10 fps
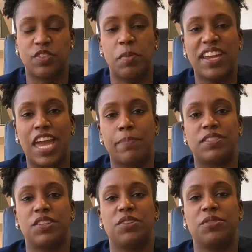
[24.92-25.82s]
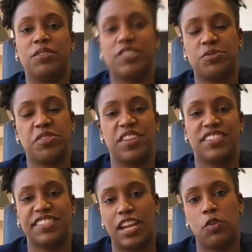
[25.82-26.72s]
For my capstone, there's three
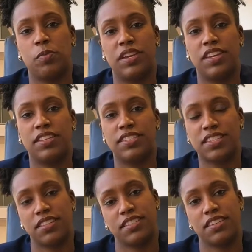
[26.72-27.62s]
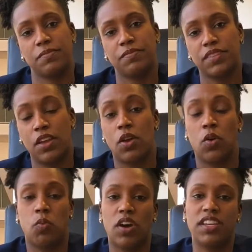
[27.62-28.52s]
things that I will be discussing.
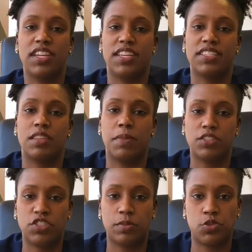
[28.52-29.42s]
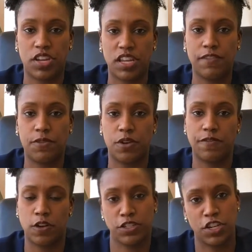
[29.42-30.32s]
One is the mentorship training for
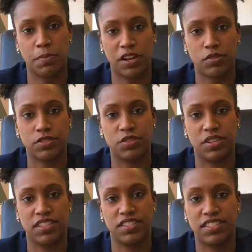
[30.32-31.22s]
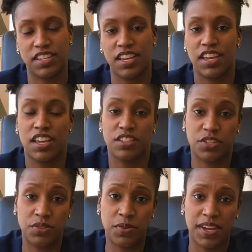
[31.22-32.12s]
first year medical students.
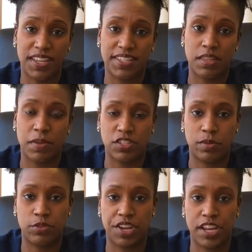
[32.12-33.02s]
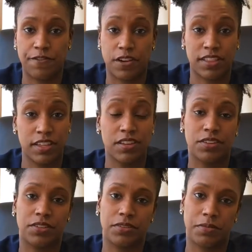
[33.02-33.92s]
Two is the mentorship training for
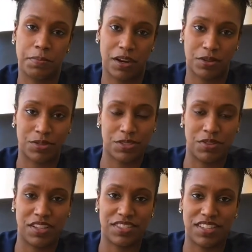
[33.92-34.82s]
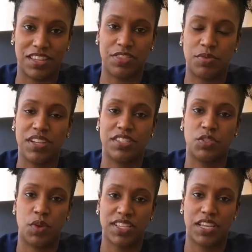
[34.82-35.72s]
clinical medical students. And three is
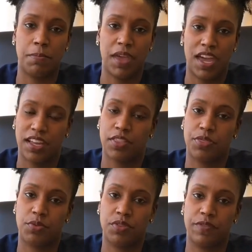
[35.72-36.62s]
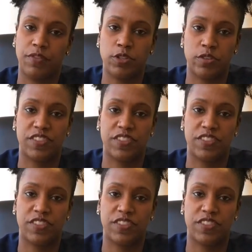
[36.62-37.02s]
direct impact through the Future